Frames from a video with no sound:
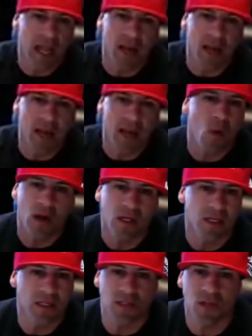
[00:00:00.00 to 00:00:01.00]
not walking
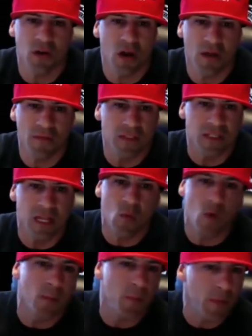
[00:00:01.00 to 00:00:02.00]
into your office. I don't
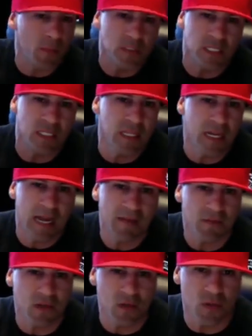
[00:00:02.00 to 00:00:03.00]
want people seeing that I have
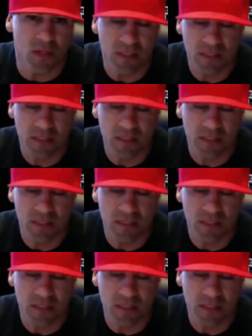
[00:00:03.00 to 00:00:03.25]
to do this.